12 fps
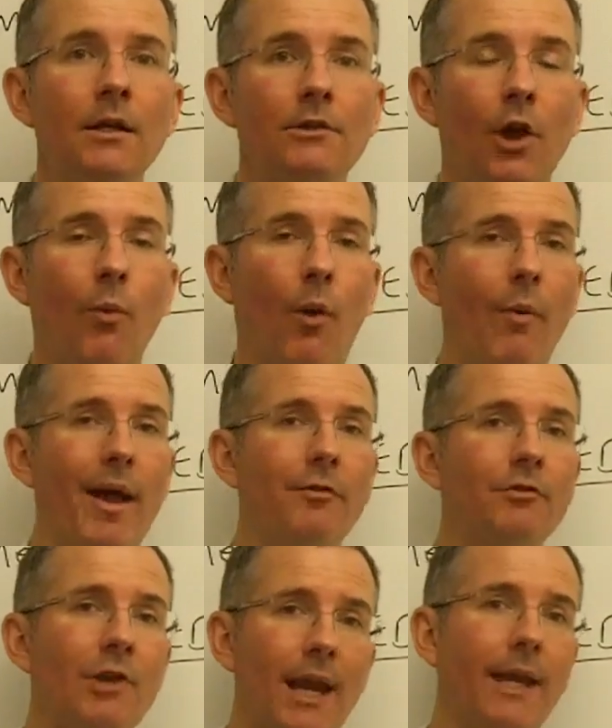So one way
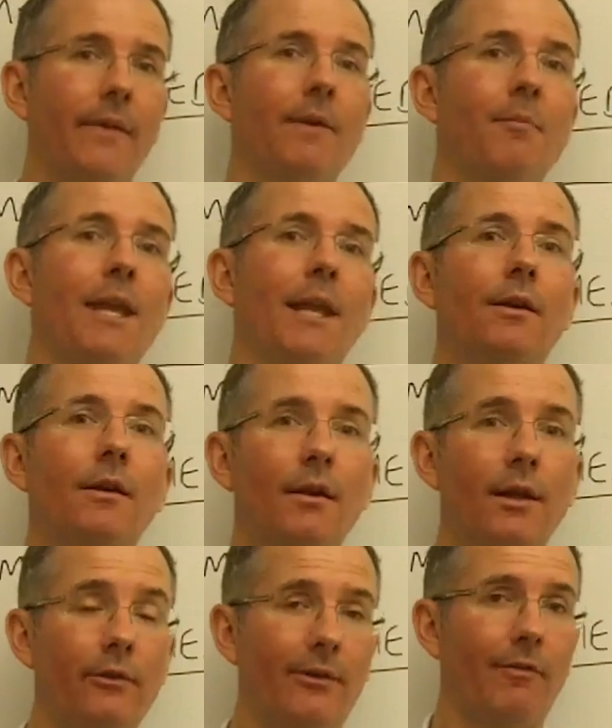of checking the mean
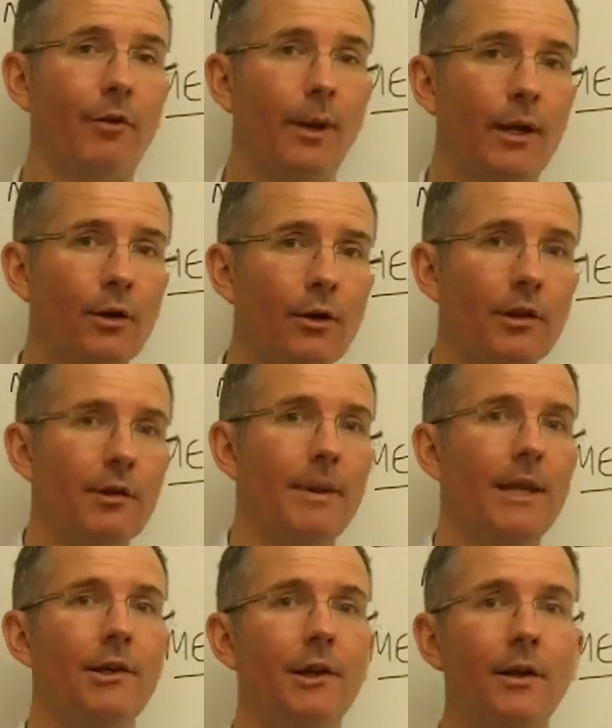is to have a quick look at the
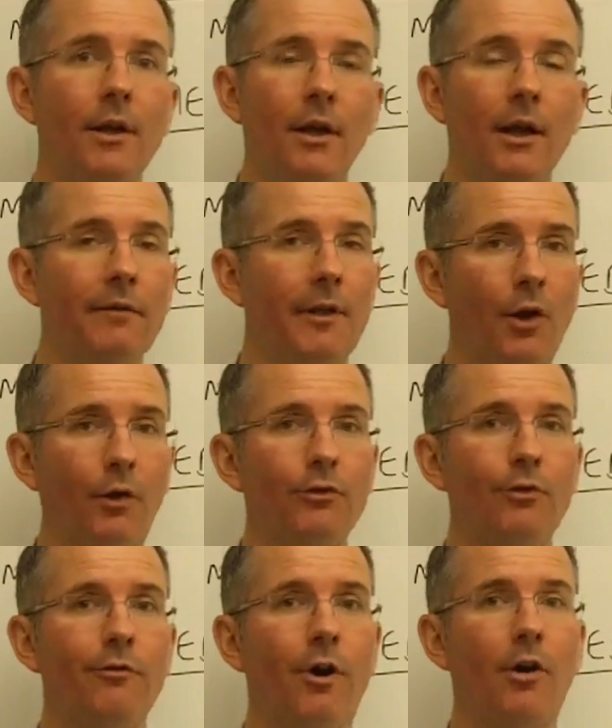median, and if they're not
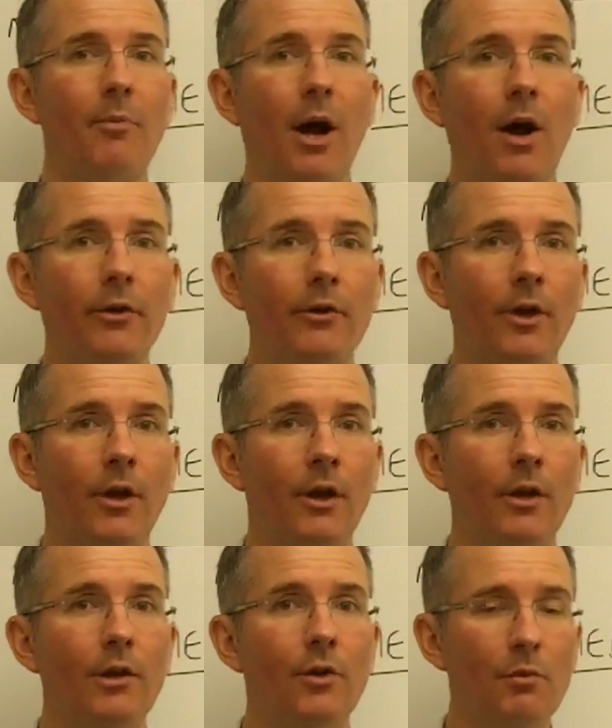too far apart,
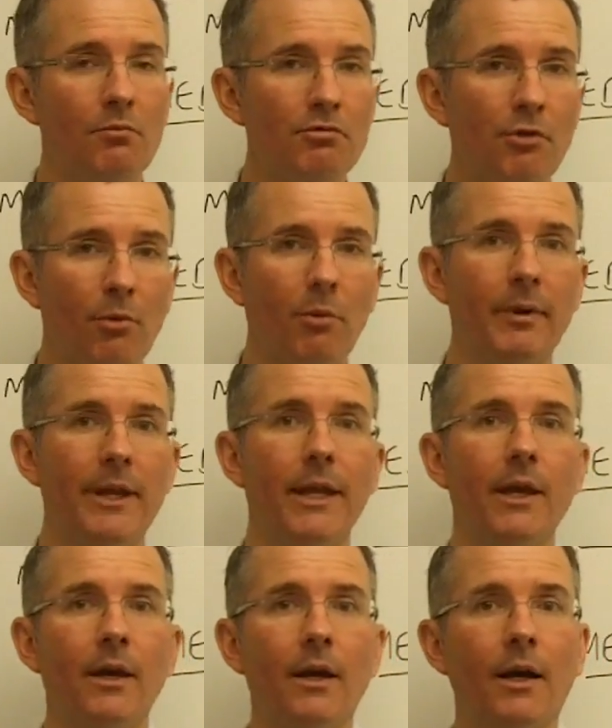you can
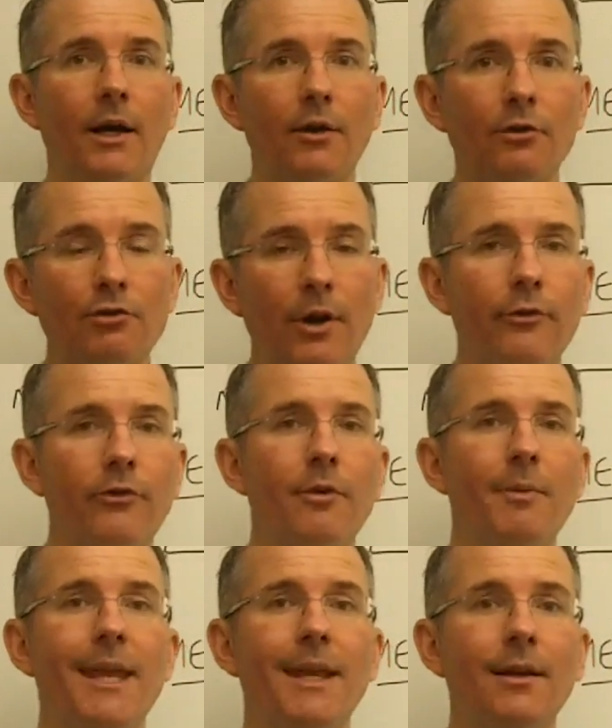probably trust
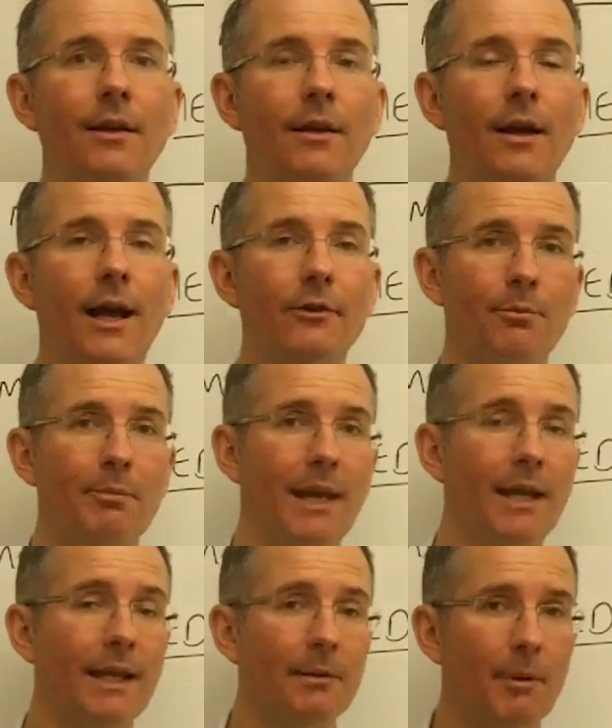the mean as
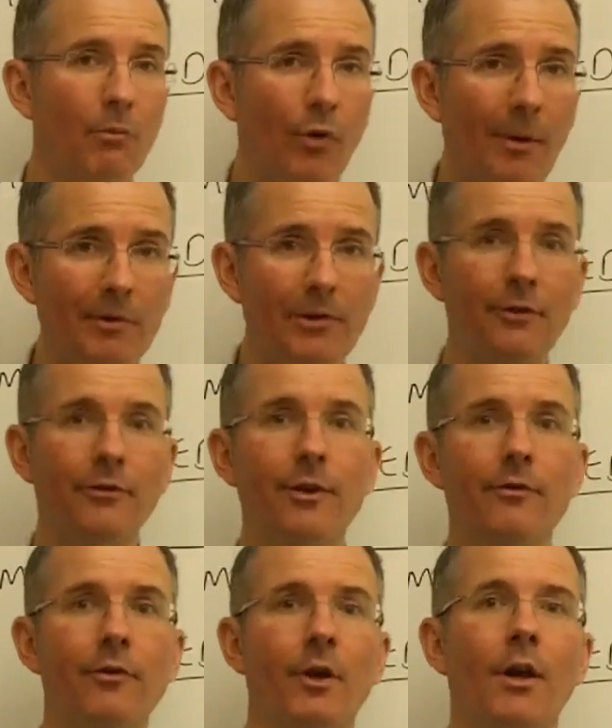being a little bit more
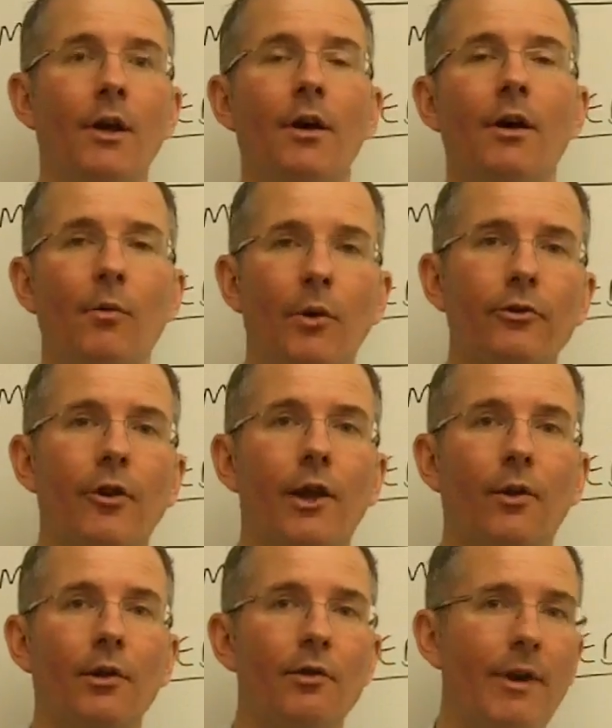representative of what's
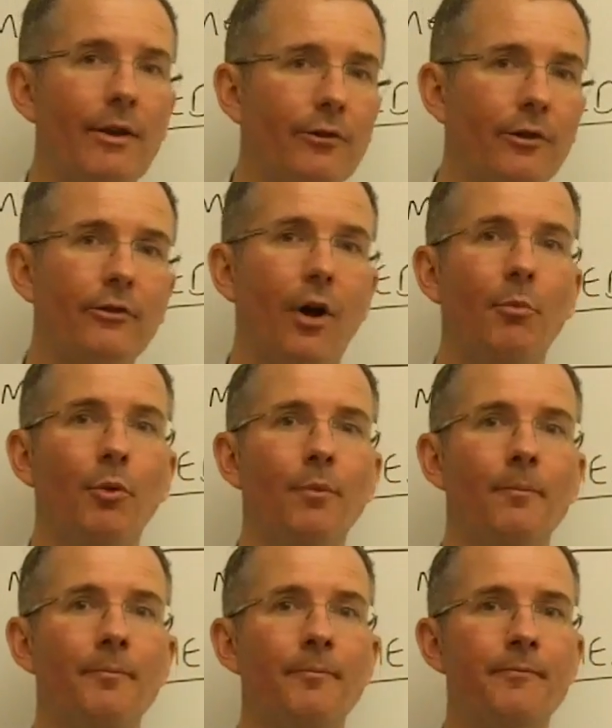going on in the rest of the
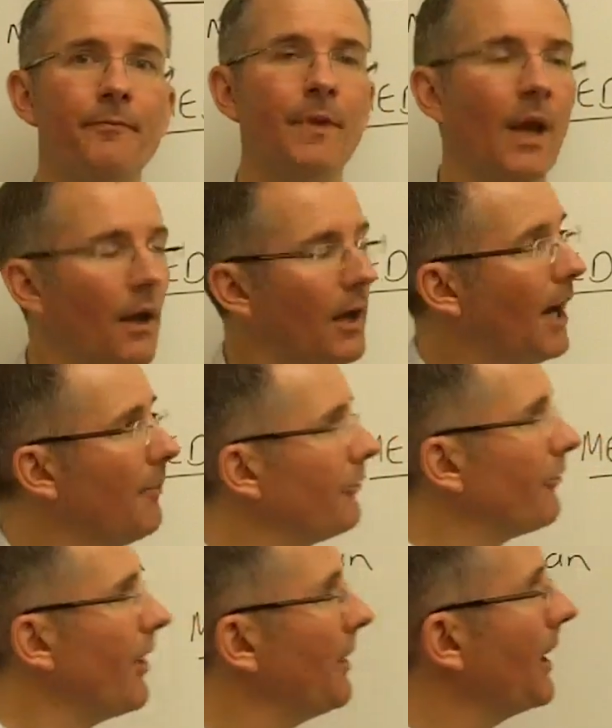sample. So
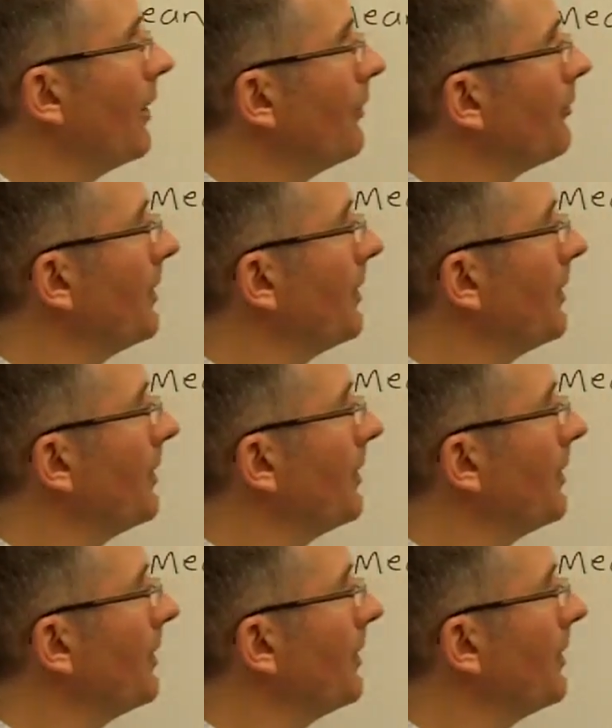there we go.